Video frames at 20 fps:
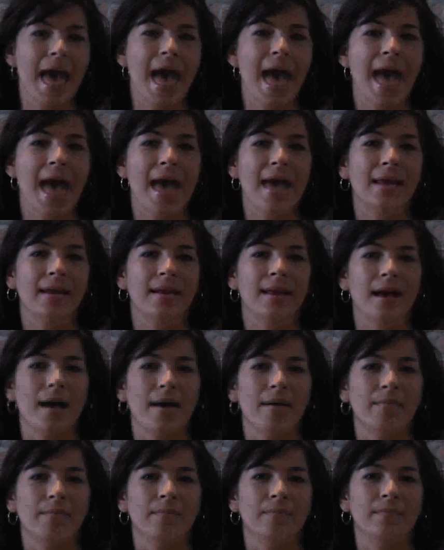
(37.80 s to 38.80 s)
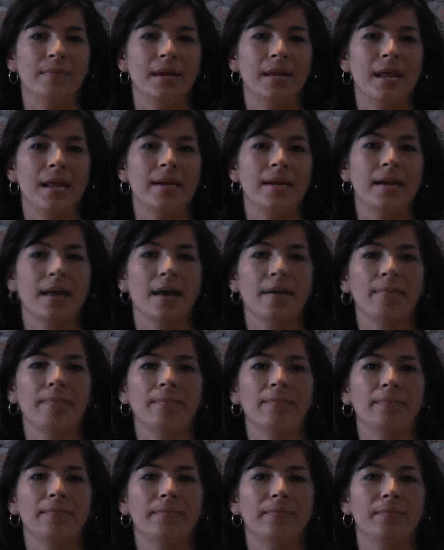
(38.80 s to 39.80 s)
And it ended up
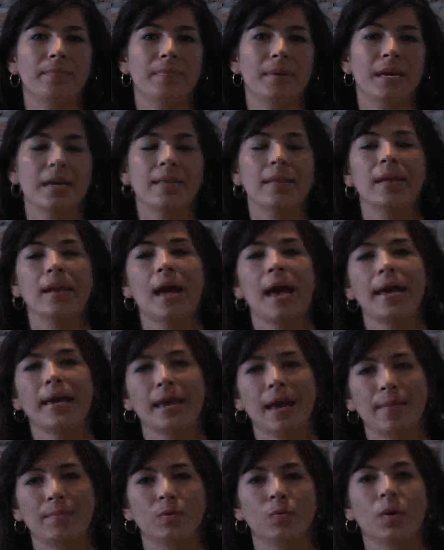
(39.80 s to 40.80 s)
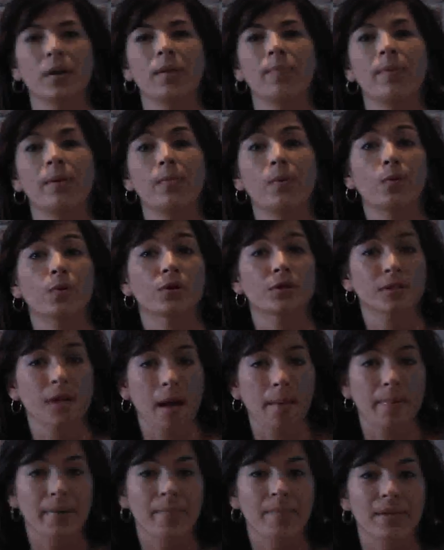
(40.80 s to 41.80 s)
being that I kept one and people were
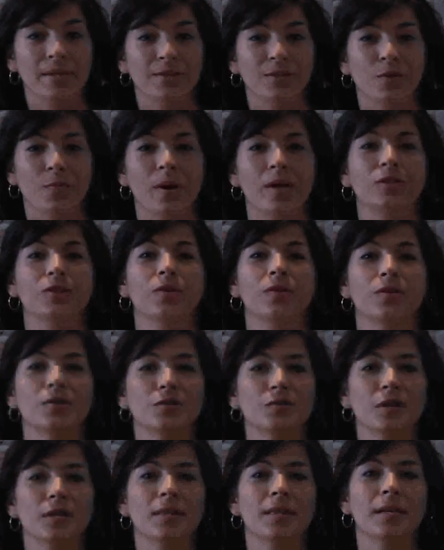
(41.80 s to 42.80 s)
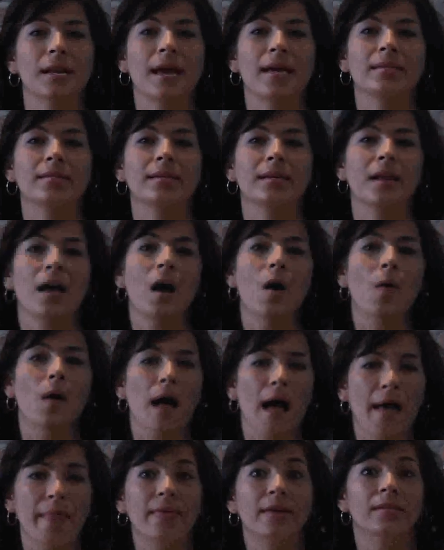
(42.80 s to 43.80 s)
stopping me so much on the street that I said, oh, I'll
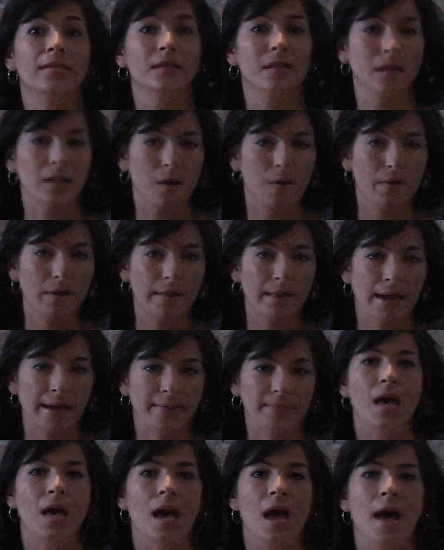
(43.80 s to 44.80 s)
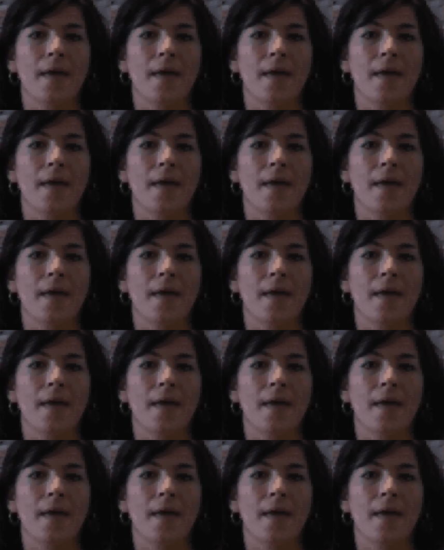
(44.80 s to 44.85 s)
add this to the clothing line.